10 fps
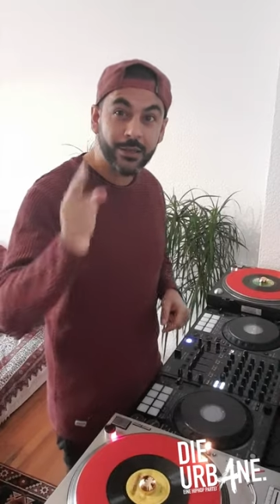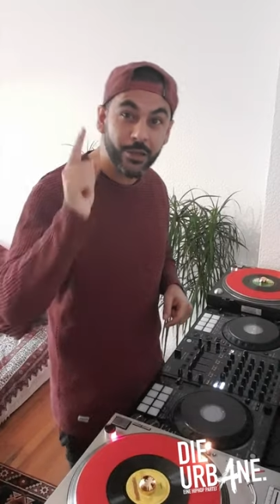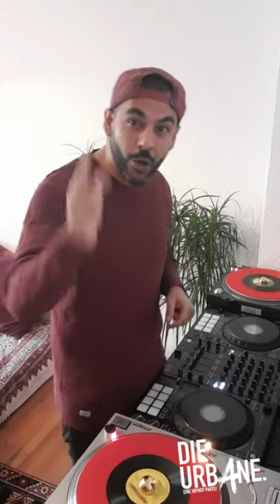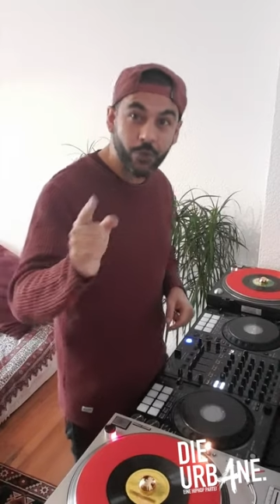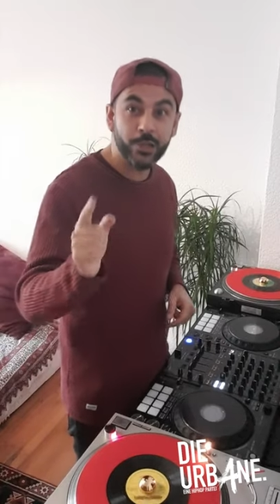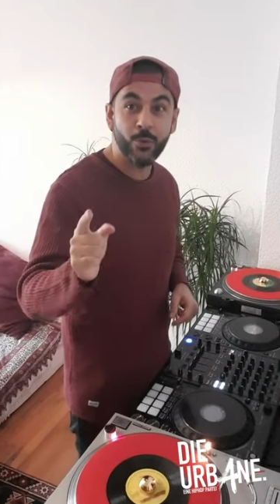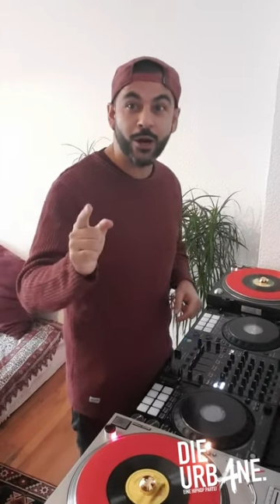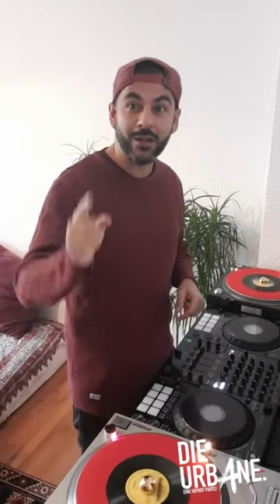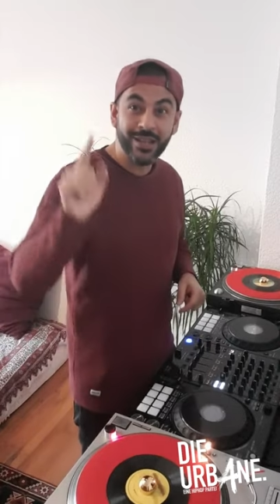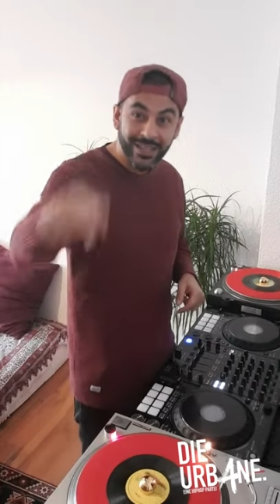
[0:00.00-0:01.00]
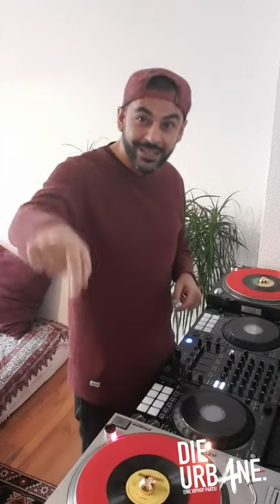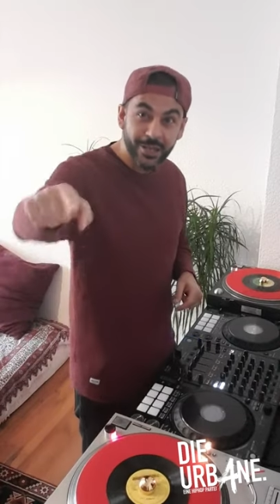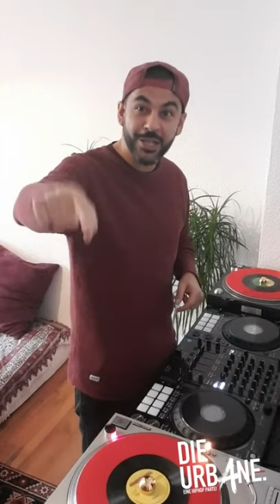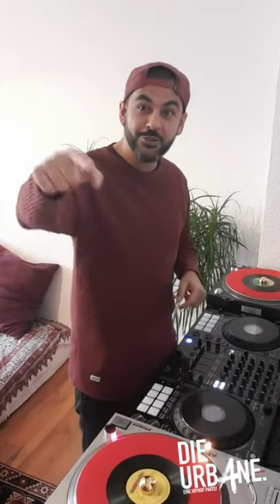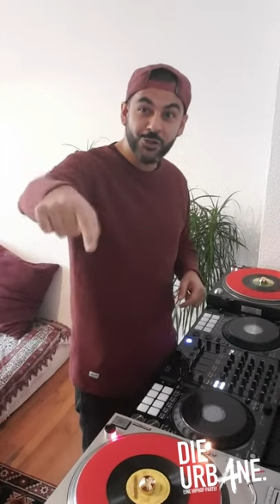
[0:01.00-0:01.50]
the only one here
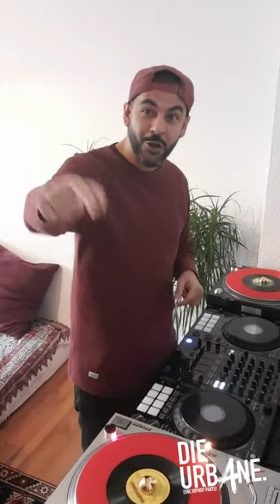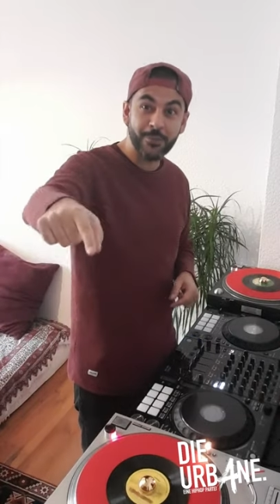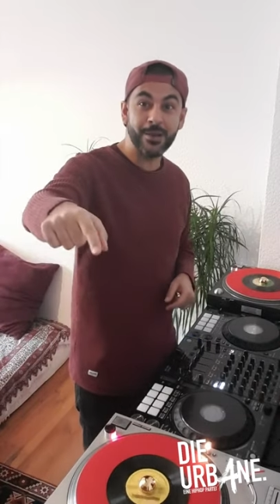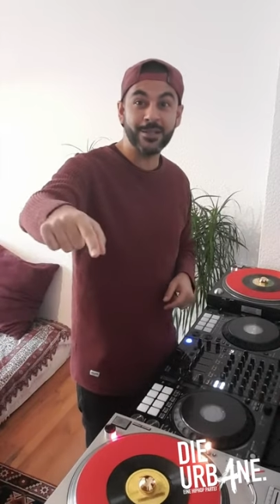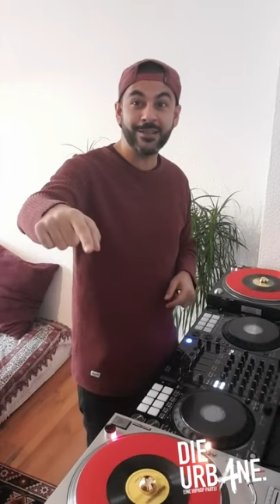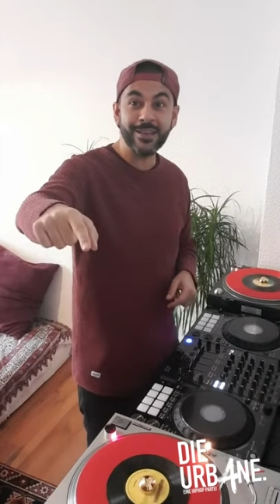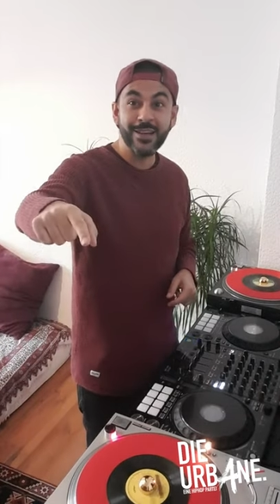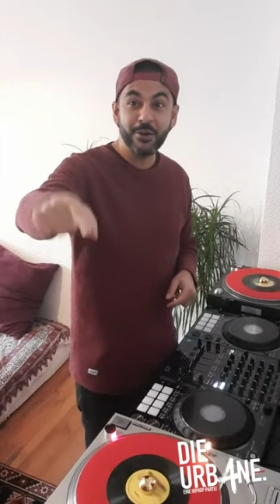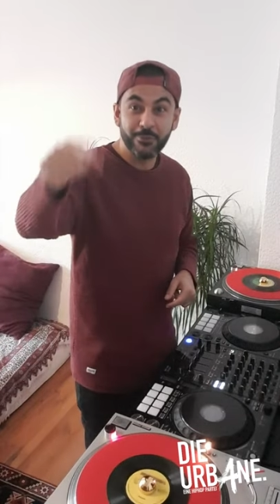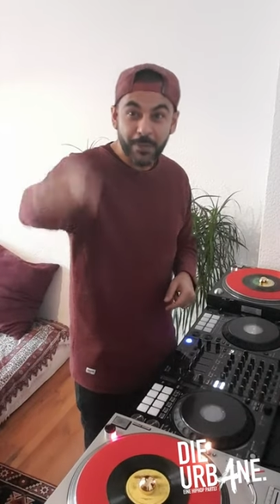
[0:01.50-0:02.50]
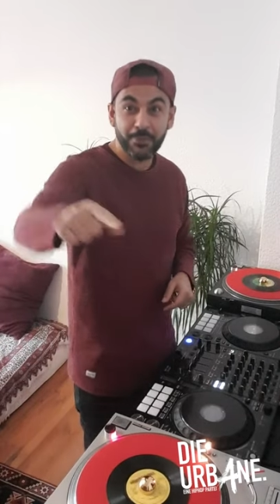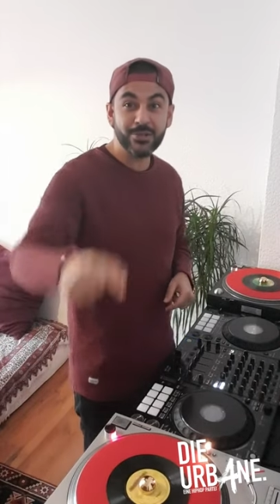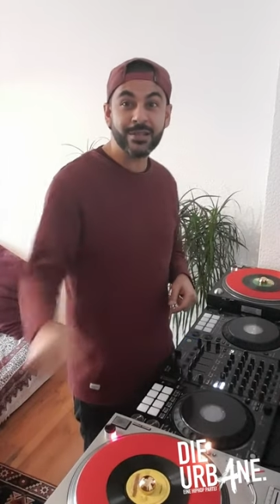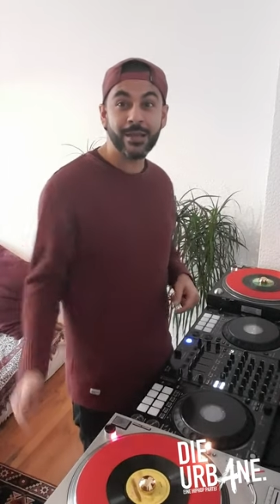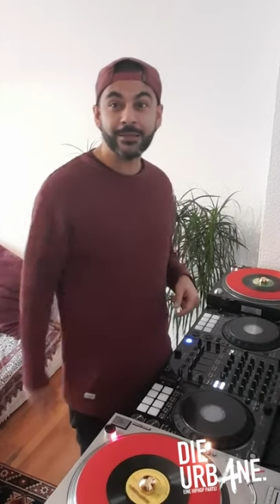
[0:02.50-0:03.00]
in Germany
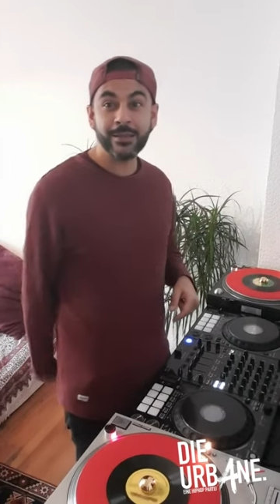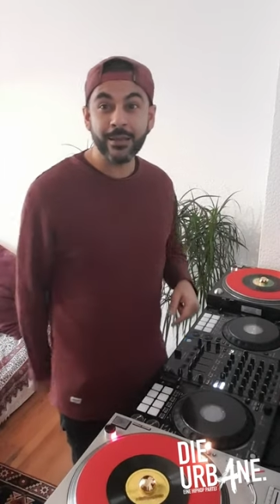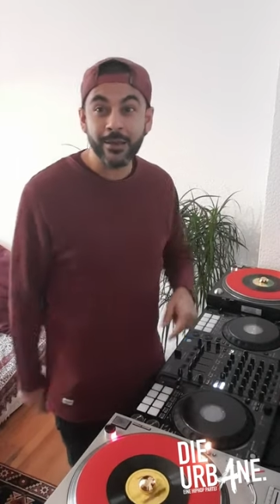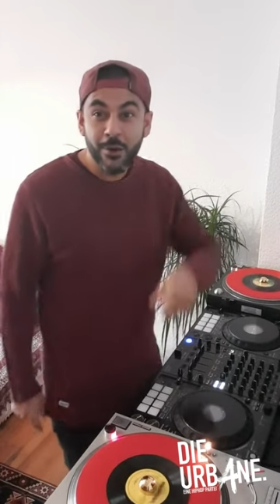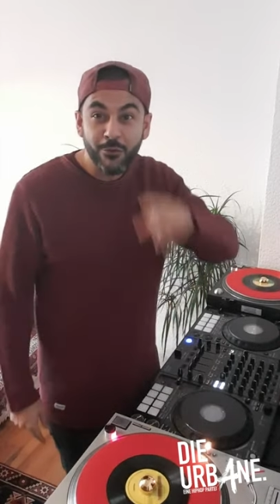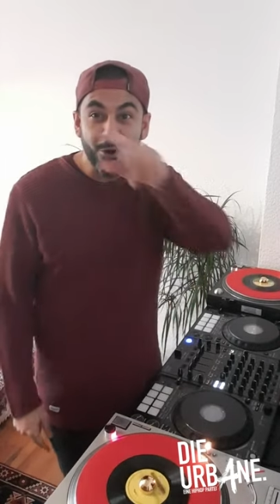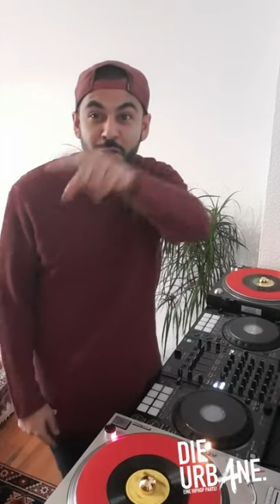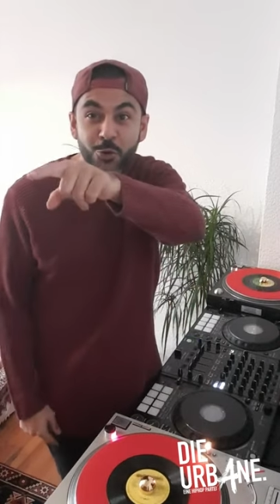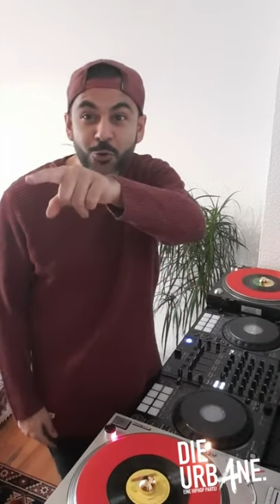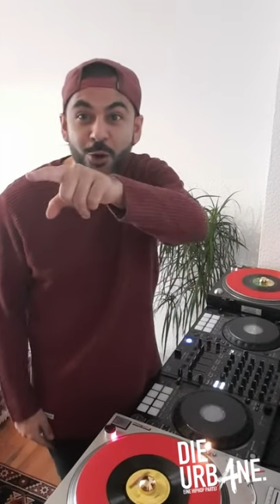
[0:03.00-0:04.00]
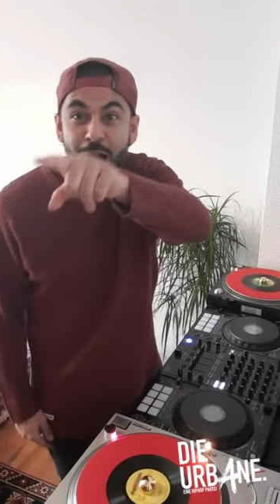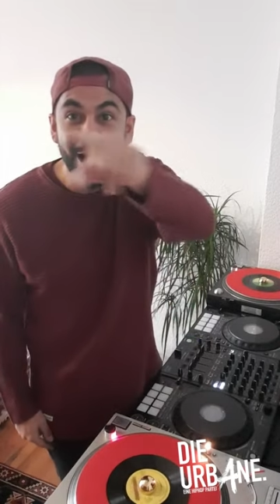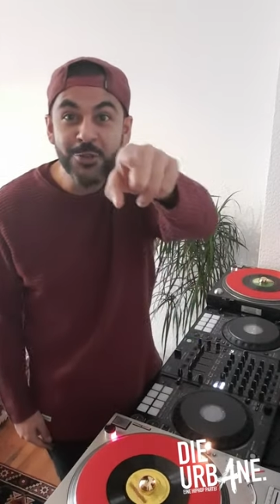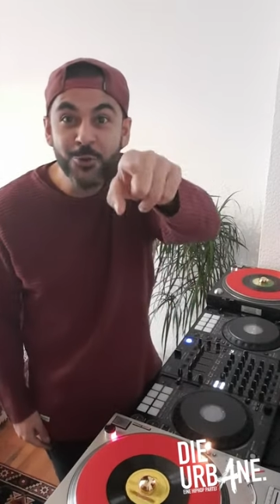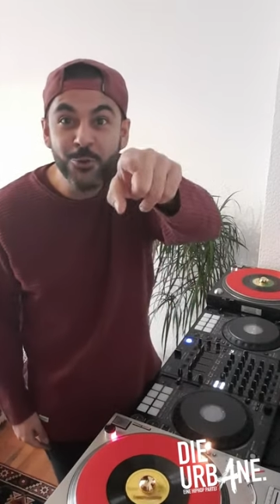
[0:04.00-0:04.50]
representing for you
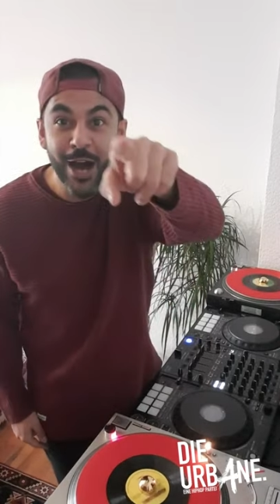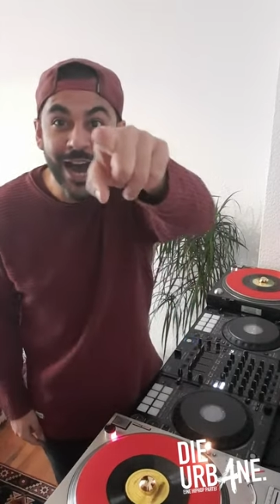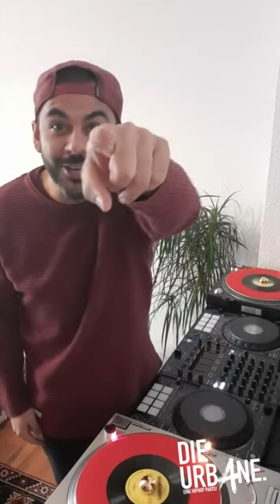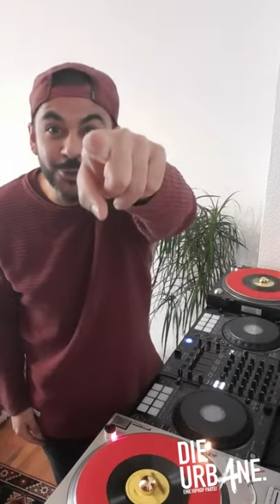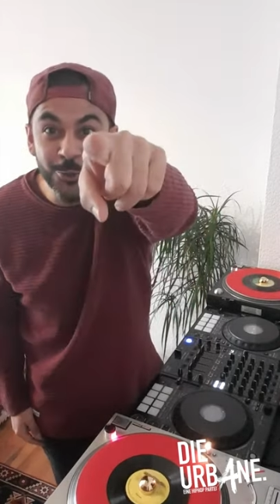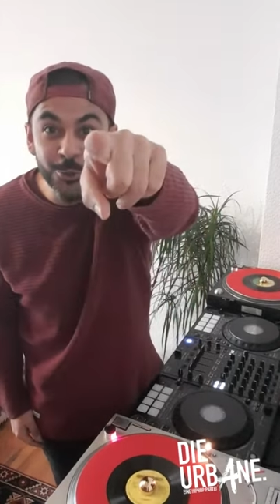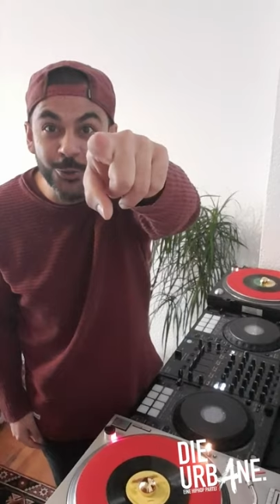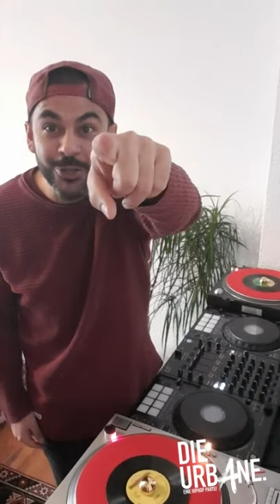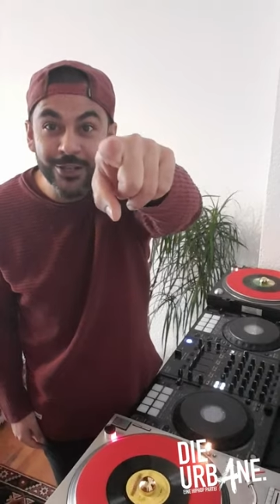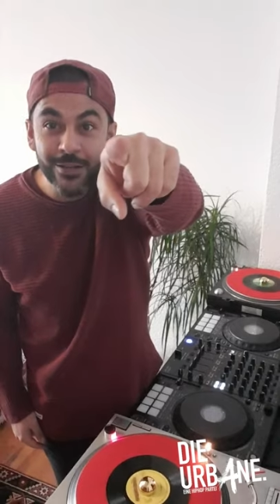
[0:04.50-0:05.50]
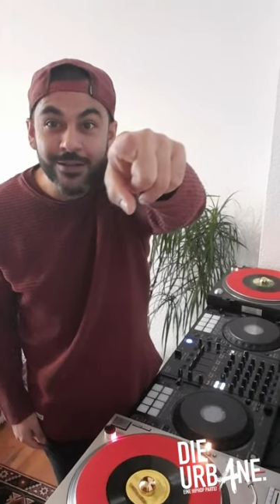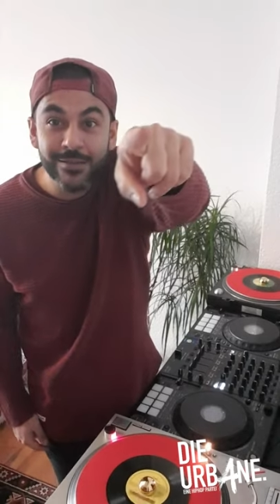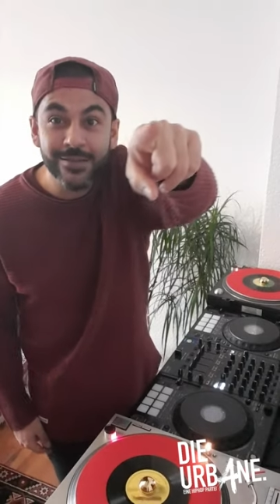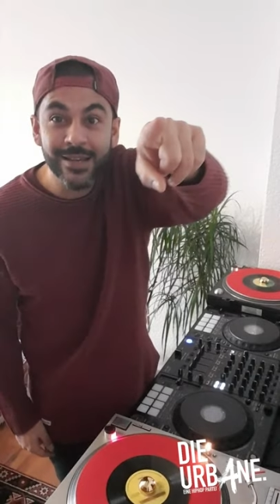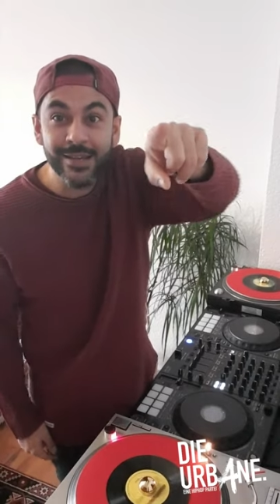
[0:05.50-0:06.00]
and you and you.
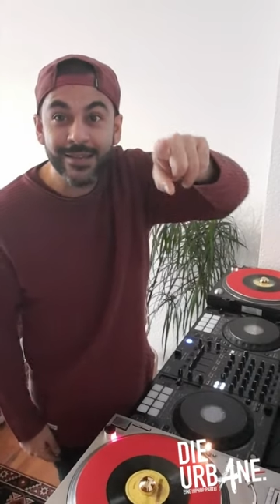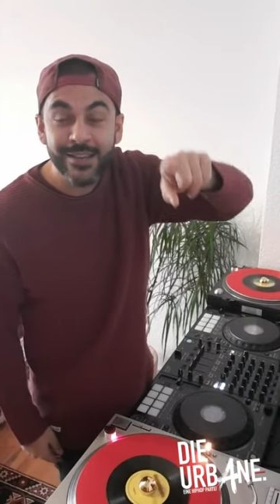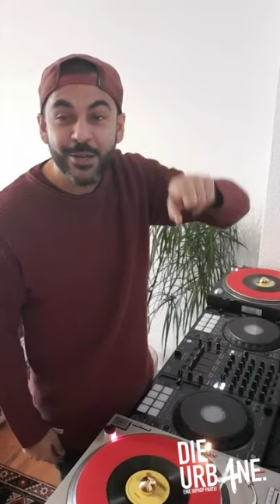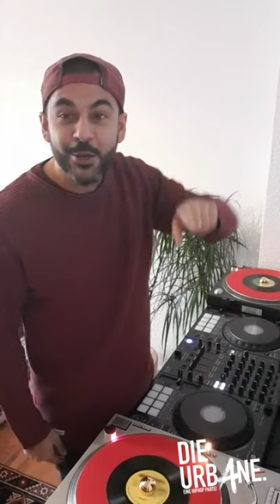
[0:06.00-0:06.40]
See?